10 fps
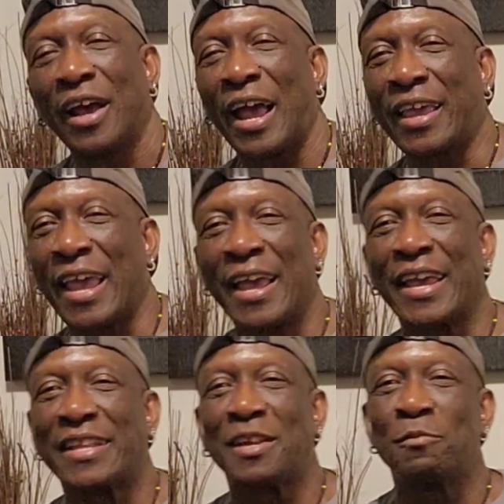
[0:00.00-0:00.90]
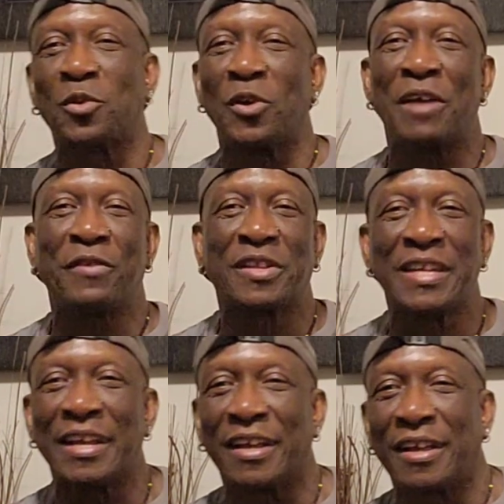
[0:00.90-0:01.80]
I can't get him to ever
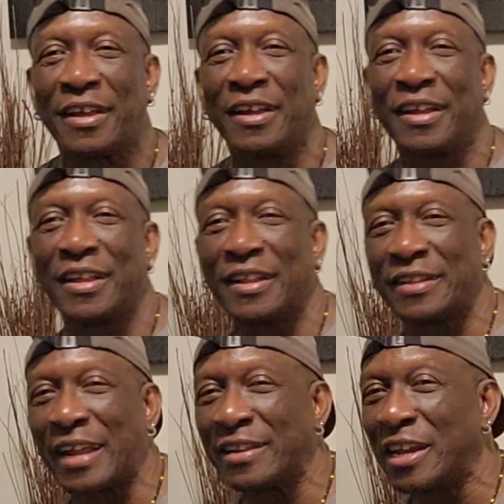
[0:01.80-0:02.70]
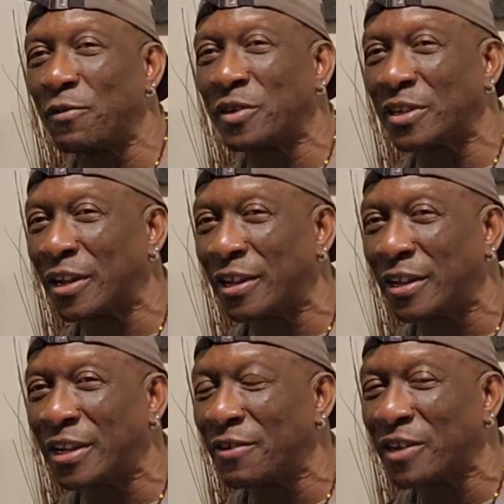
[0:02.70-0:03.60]
think that
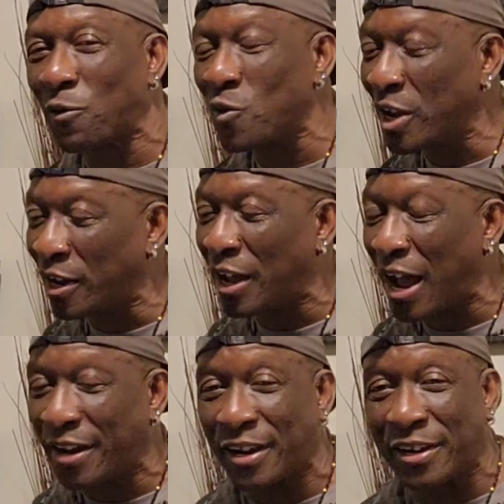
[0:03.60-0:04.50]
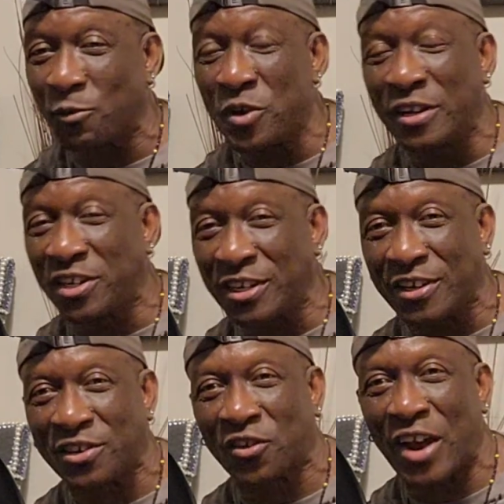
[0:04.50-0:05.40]
there's a real God and a real
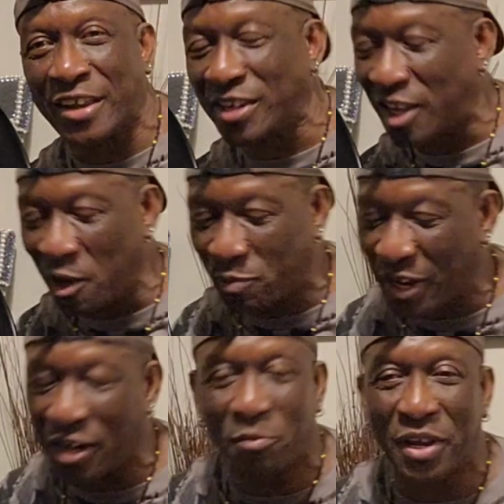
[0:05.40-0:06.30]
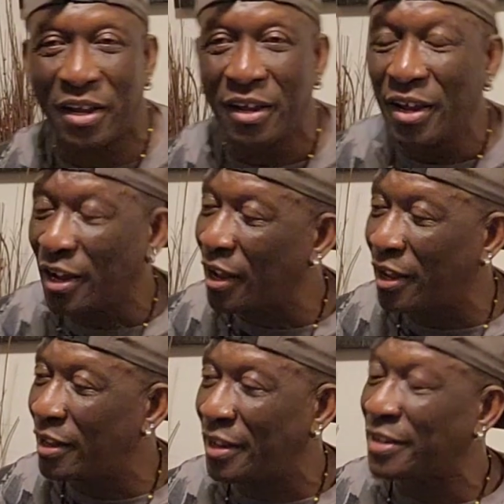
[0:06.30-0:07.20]
Jesus Christ. He keep telling me
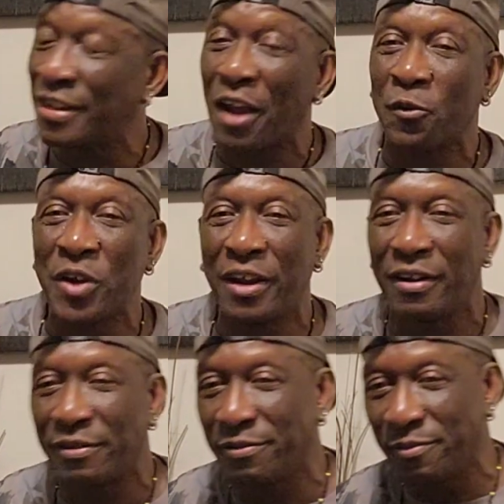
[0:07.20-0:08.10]
it's not real.